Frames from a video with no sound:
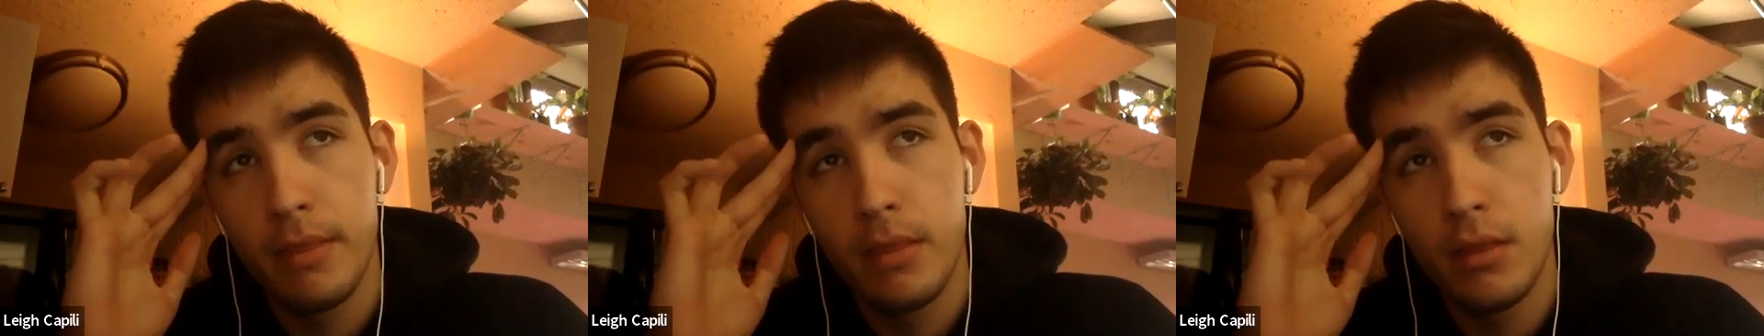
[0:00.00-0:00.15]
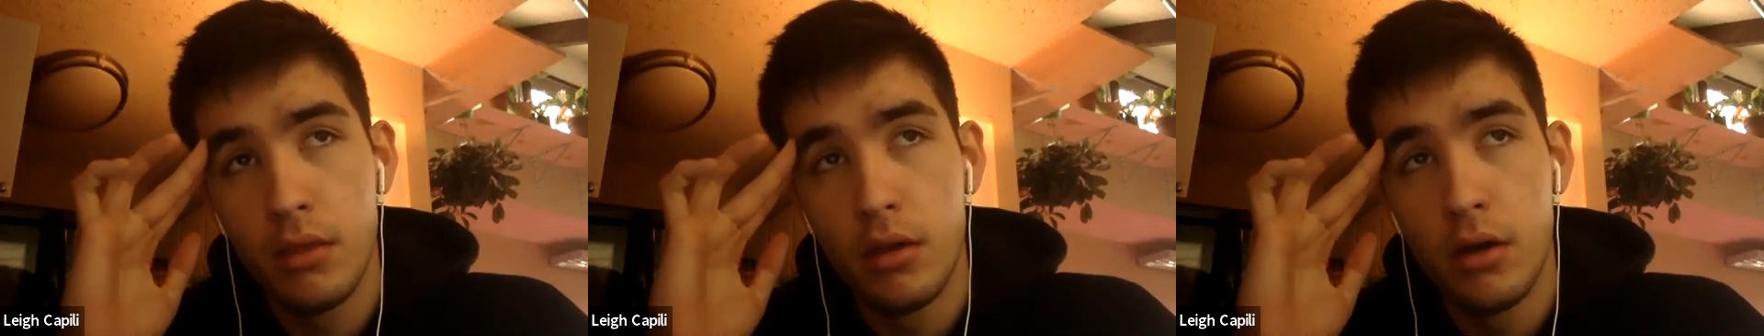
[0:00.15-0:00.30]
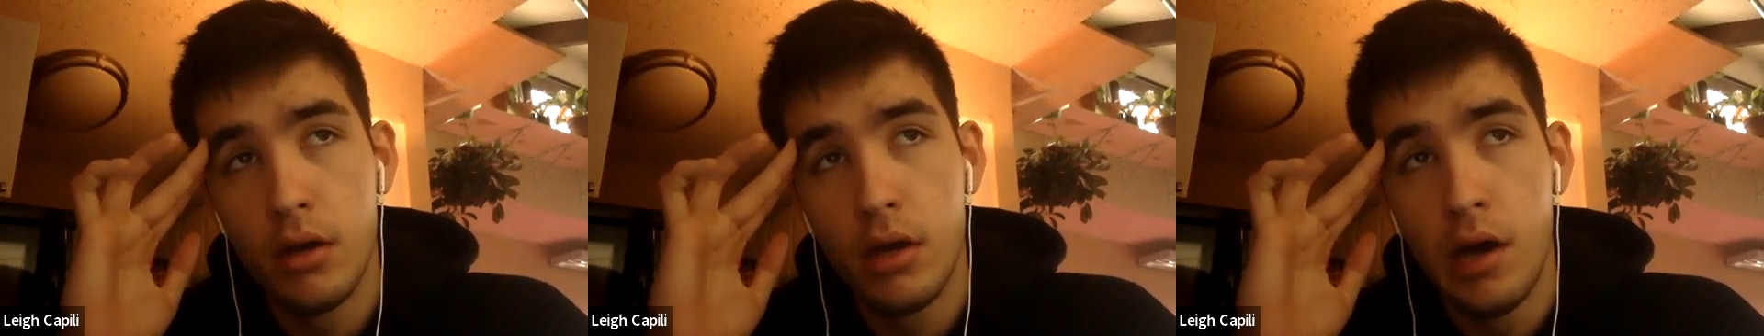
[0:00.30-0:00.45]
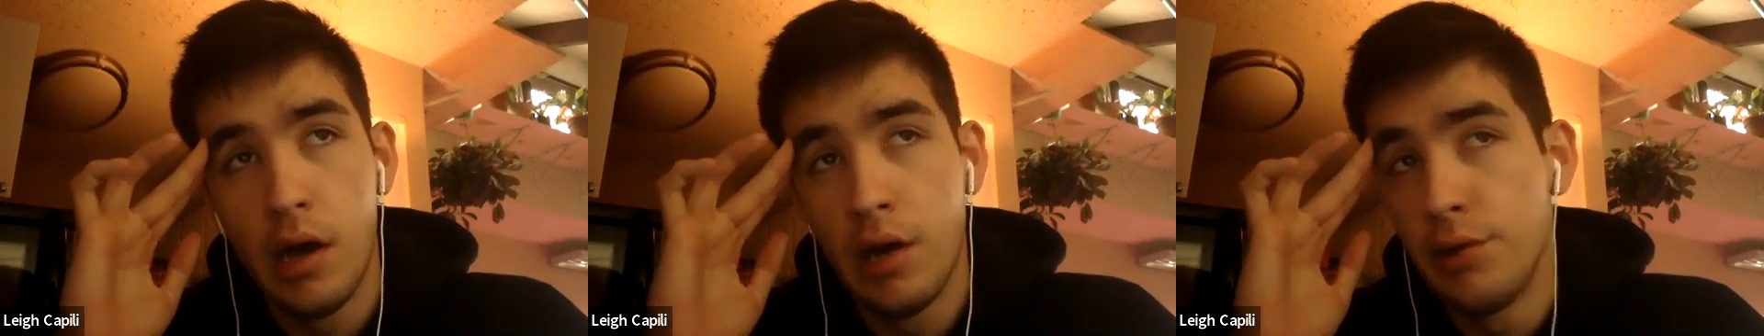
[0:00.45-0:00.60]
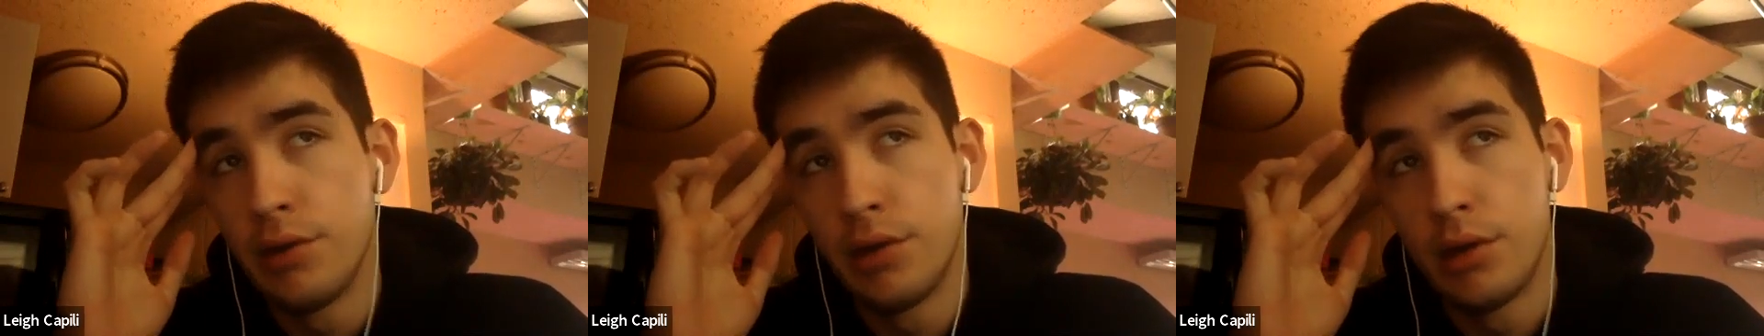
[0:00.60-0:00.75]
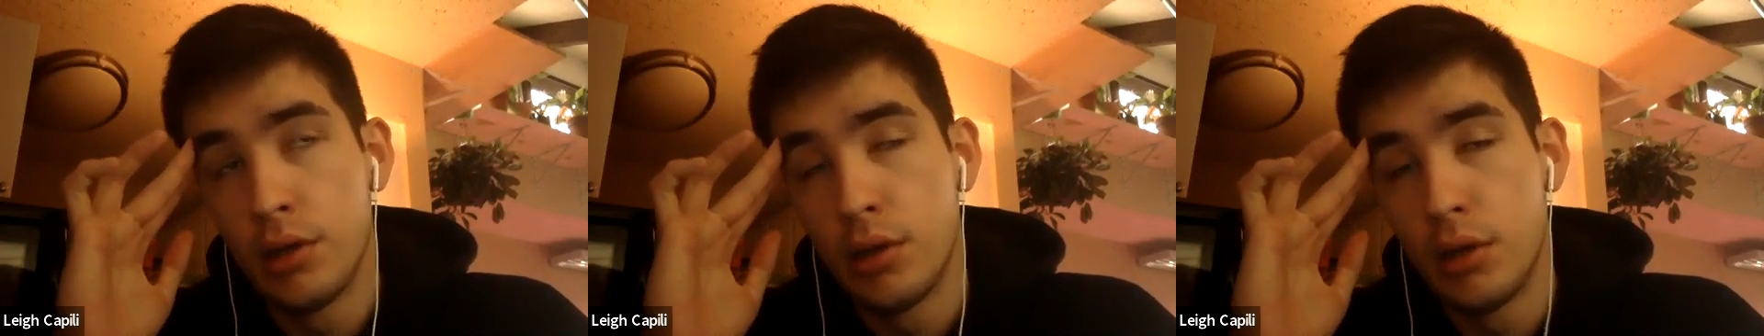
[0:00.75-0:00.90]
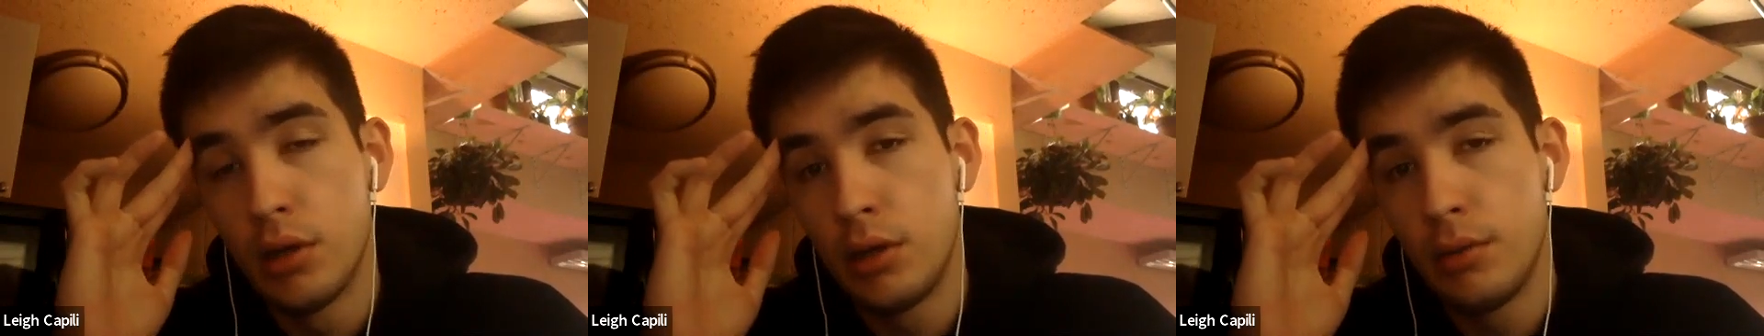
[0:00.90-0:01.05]
the
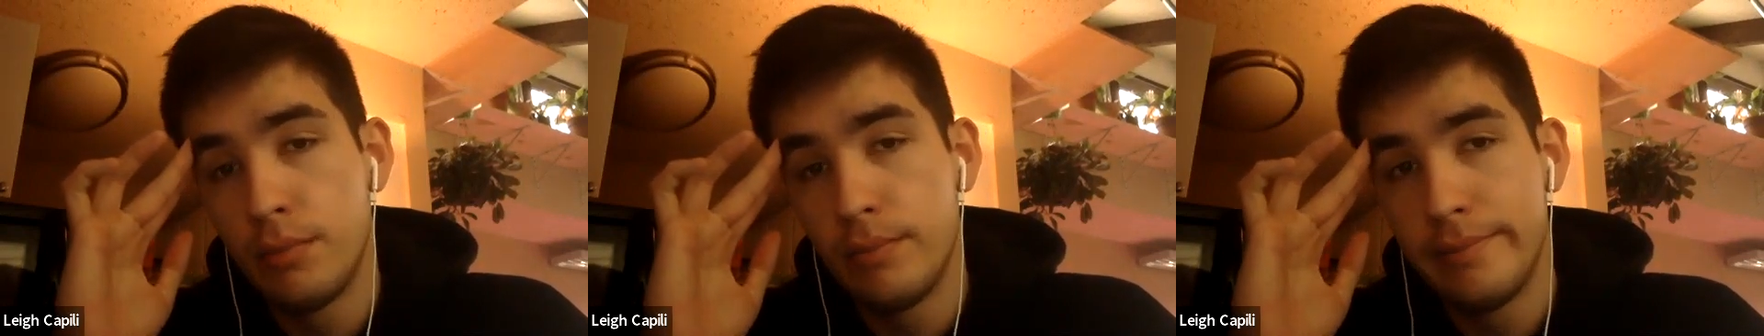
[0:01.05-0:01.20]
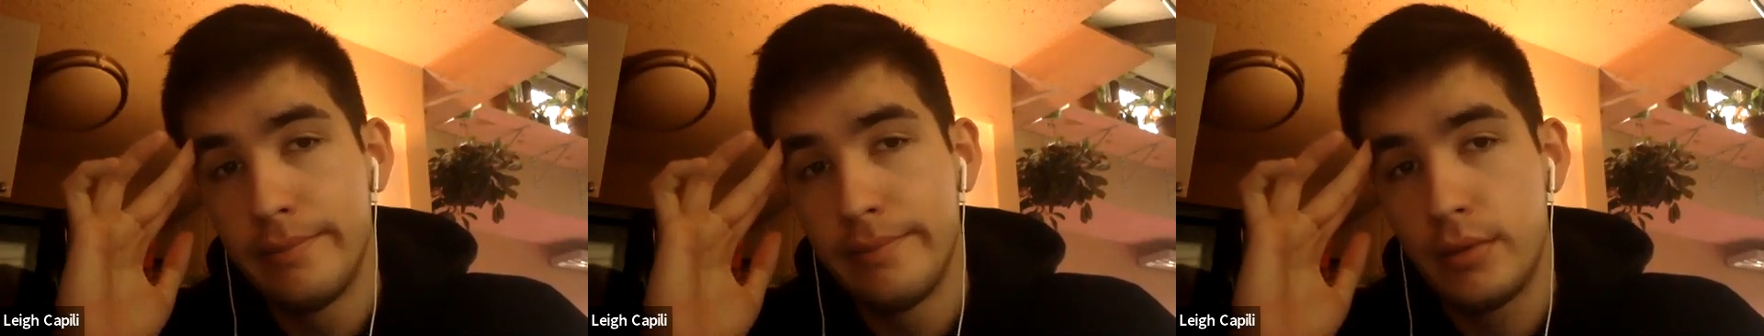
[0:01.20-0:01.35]
other